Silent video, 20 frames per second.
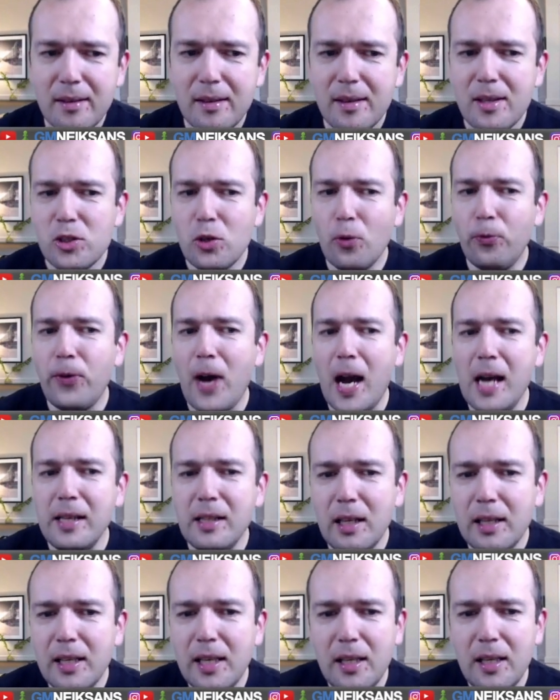So
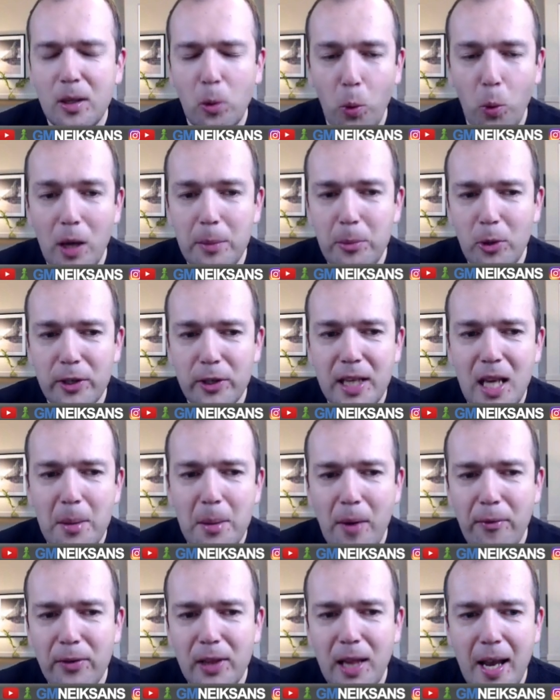finally, one more game
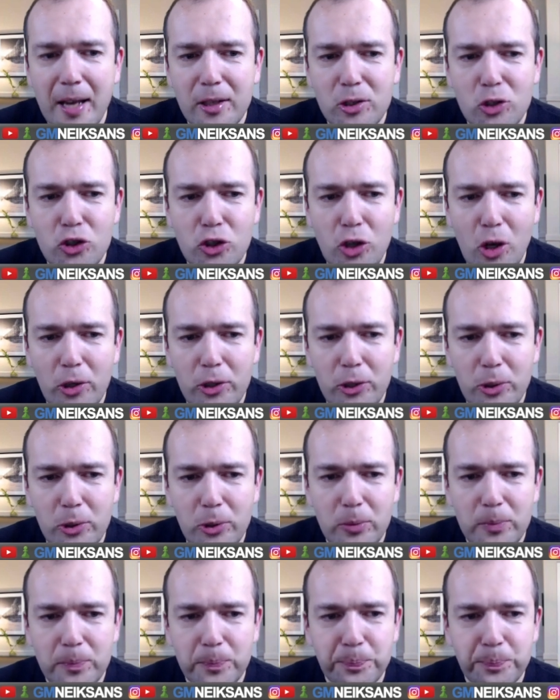I would like to show you.